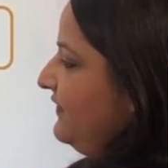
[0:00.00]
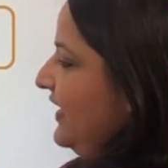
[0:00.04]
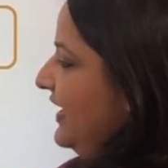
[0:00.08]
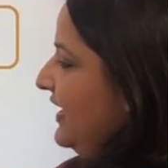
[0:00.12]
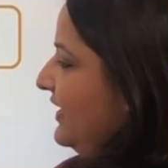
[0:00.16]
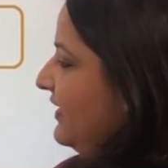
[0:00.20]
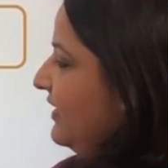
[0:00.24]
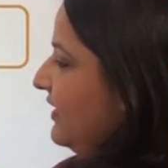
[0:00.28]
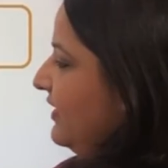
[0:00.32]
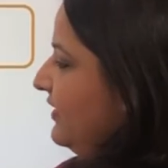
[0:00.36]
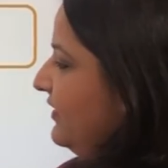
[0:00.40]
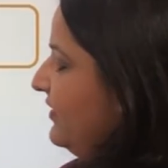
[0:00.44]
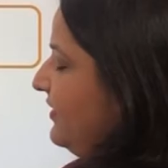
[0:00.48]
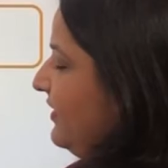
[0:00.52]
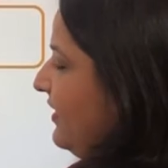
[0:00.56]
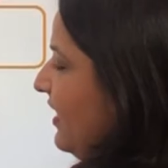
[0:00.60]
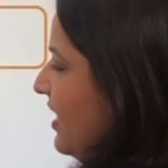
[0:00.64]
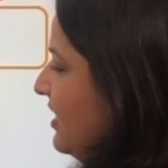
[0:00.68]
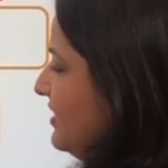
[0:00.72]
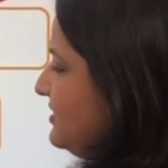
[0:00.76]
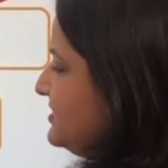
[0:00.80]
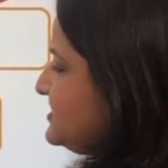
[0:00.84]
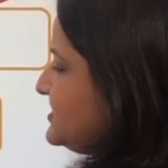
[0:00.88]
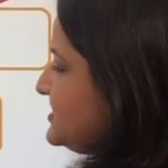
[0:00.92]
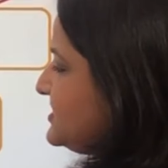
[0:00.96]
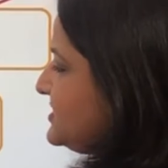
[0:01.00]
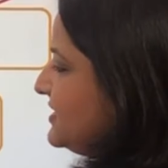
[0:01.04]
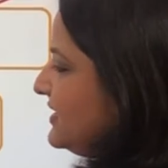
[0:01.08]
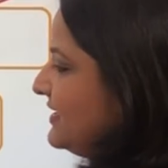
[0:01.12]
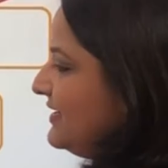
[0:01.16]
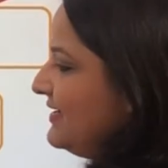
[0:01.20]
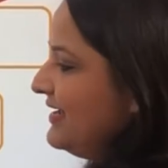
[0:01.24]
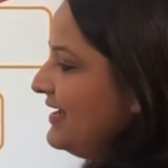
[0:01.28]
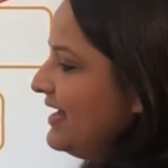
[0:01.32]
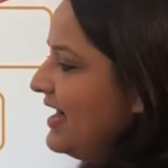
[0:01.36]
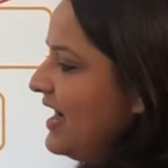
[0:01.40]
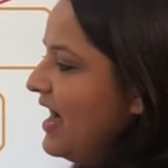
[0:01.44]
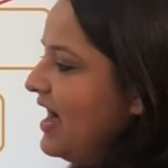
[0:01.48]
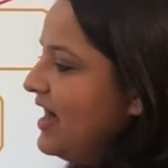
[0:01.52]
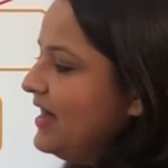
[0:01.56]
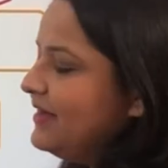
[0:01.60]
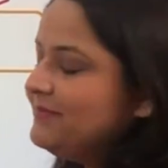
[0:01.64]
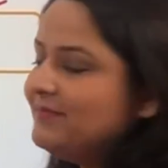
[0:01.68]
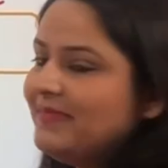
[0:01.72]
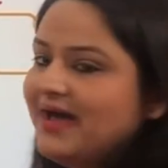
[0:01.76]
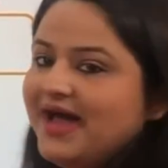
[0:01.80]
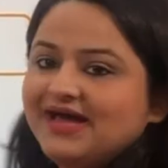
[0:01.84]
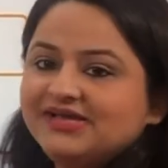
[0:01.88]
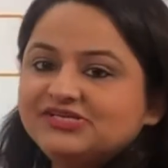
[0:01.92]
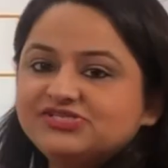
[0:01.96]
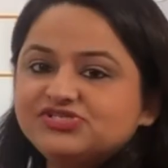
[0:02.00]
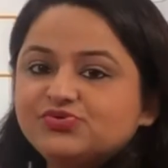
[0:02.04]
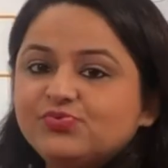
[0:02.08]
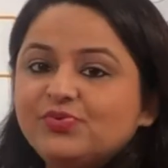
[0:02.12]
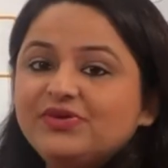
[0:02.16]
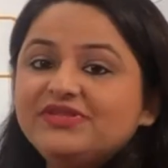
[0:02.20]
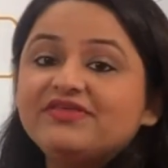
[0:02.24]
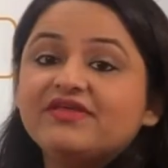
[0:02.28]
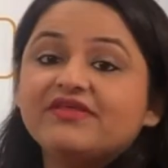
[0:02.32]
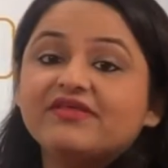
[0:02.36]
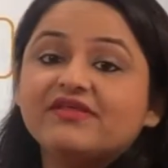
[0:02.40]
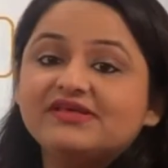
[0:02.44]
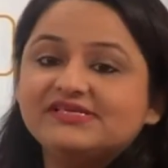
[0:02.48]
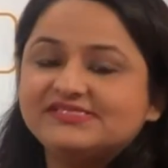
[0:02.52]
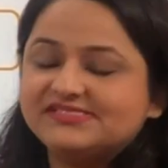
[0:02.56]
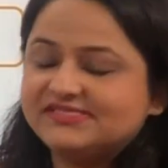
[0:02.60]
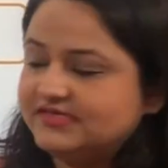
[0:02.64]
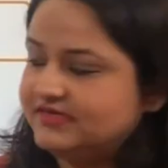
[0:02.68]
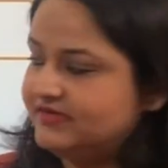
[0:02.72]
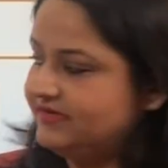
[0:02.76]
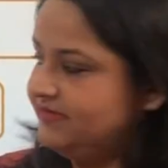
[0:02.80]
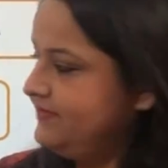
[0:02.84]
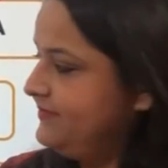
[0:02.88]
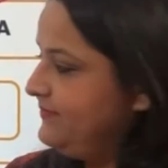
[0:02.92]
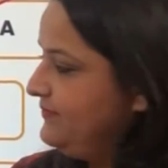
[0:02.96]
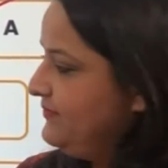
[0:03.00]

Then drugs are matched with resin.